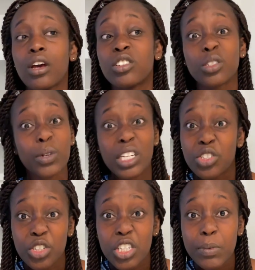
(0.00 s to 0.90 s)
just want to
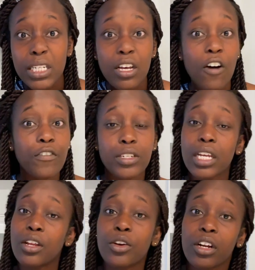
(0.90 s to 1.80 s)
introduce myself because I
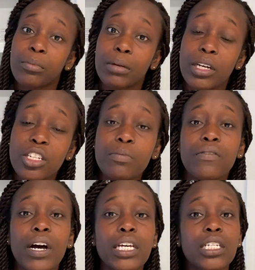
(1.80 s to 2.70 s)
know you're going to be my
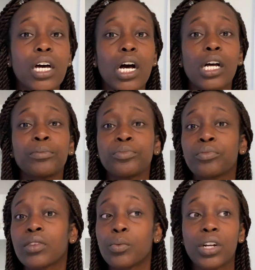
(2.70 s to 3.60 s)
supervisor,
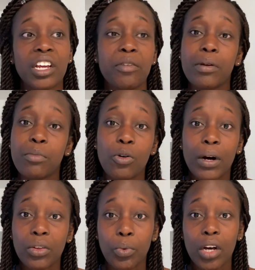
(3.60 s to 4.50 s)
want to hear a bit more
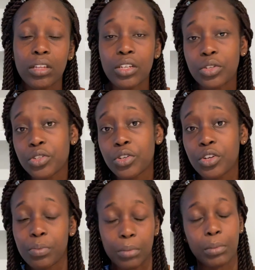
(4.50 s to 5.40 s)
about the work that you
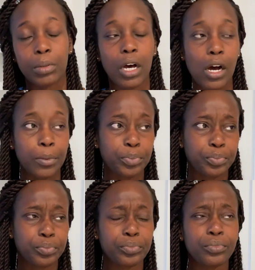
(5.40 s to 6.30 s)
do, blah, blah, blah.
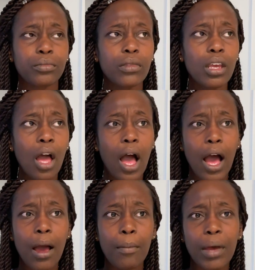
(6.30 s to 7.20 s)

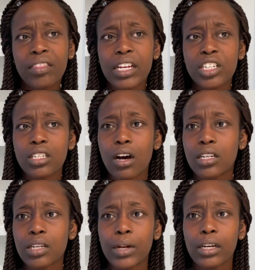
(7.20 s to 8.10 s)
And they just
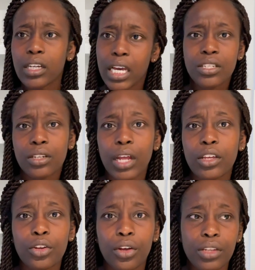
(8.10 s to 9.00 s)
asked, they were like, okay, so
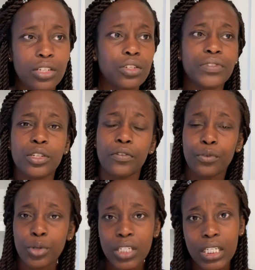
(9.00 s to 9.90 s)
like, you know, this is obviously your
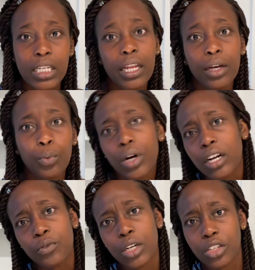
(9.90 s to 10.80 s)
4th seat, like what kind
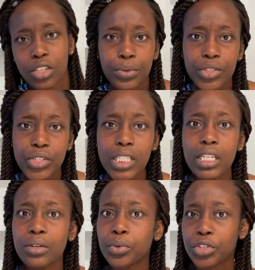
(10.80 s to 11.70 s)
of work are you interested
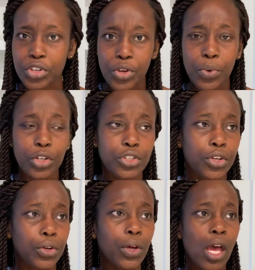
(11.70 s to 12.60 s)
in? What do you want to
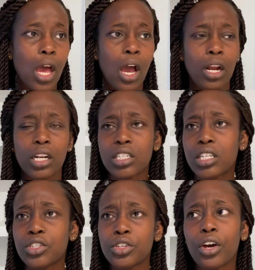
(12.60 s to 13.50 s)
do? And I just
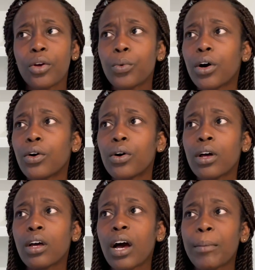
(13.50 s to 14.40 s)
said, you know, well,
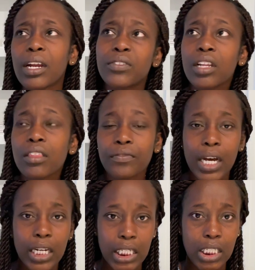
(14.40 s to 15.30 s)
I mean, I've done the
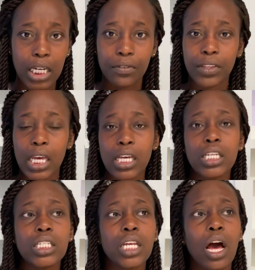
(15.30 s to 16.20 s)
finance side of
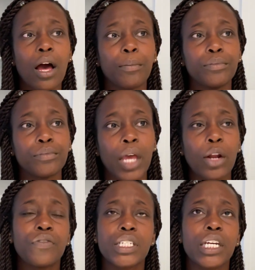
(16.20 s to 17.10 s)
things. And
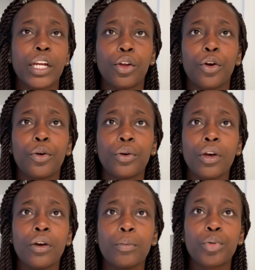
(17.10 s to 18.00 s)
obviously I know
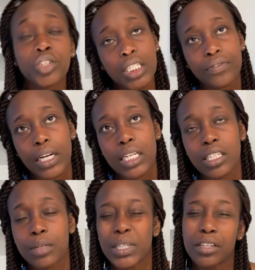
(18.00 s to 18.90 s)
project finance
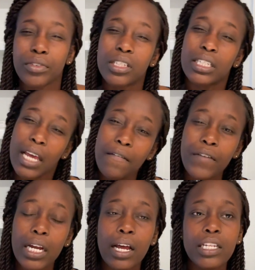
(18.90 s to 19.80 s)
is a bit different to debt
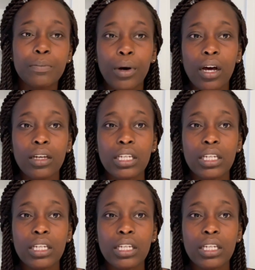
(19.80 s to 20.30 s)
finance, but in